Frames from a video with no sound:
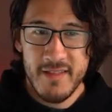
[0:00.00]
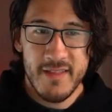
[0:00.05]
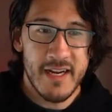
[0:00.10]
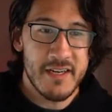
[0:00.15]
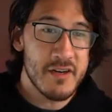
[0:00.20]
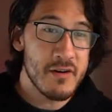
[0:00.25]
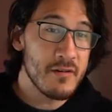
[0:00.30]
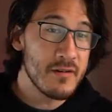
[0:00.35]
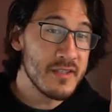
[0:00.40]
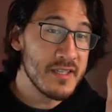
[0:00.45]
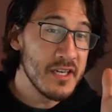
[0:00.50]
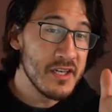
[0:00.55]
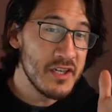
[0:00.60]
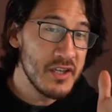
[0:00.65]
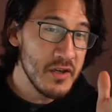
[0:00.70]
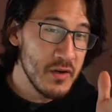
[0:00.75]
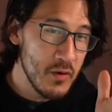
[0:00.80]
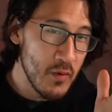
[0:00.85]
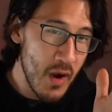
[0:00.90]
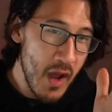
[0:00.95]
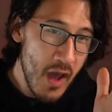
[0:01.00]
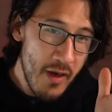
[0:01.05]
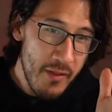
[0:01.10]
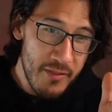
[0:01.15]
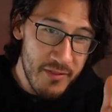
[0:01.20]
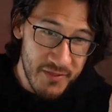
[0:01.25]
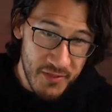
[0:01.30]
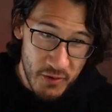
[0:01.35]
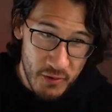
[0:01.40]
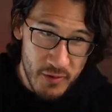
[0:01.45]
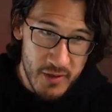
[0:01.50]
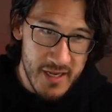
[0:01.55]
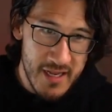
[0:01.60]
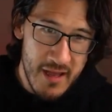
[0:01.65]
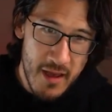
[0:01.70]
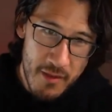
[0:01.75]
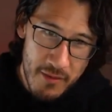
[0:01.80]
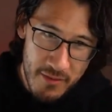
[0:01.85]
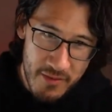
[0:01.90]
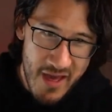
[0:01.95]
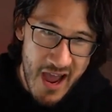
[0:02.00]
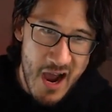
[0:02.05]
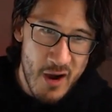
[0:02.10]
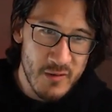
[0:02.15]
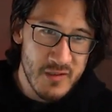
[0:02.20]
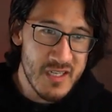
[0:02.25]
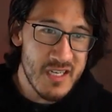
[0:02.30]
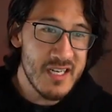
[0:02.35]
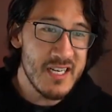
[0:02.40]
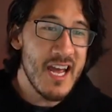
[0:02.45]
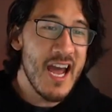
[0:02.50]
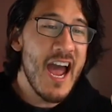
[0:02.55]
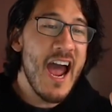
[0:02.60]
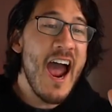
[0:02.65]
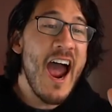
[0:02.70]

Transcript: That turns into 30,000